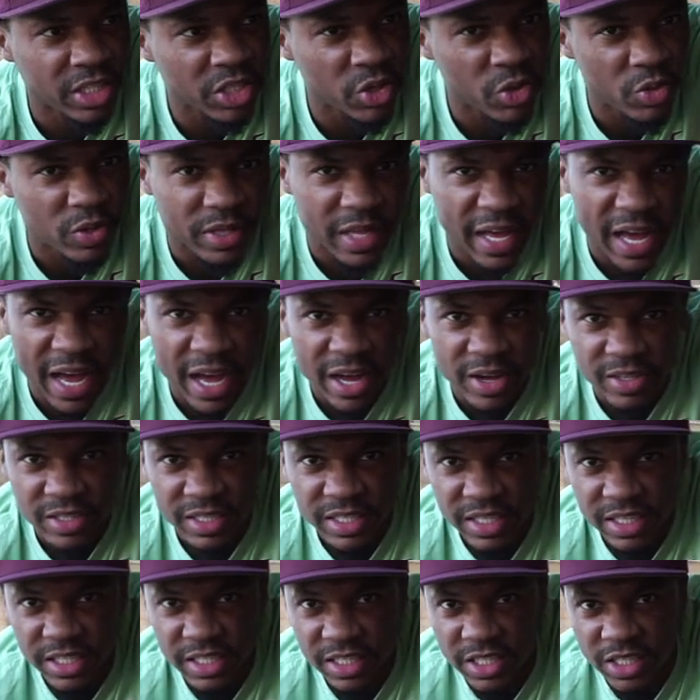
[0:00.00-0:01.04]
2,000
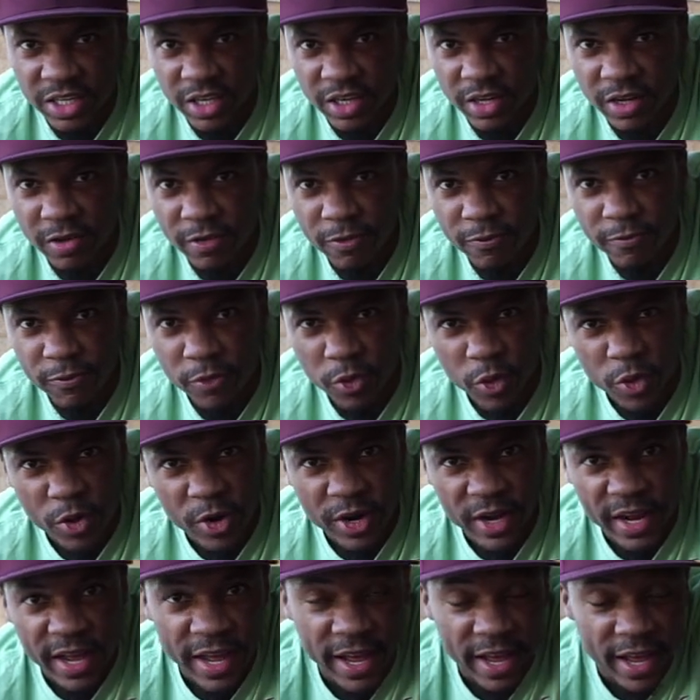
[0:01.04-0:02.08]
to
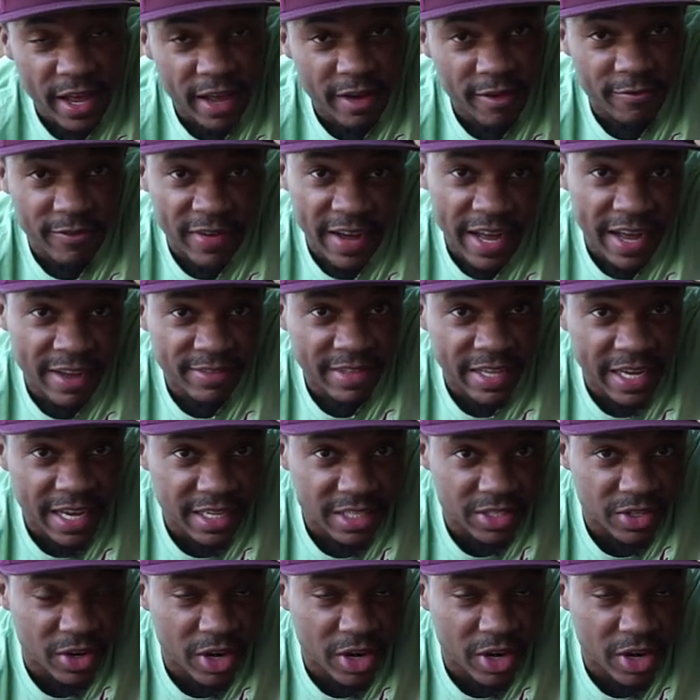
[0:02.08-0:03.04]
4,500, 5,000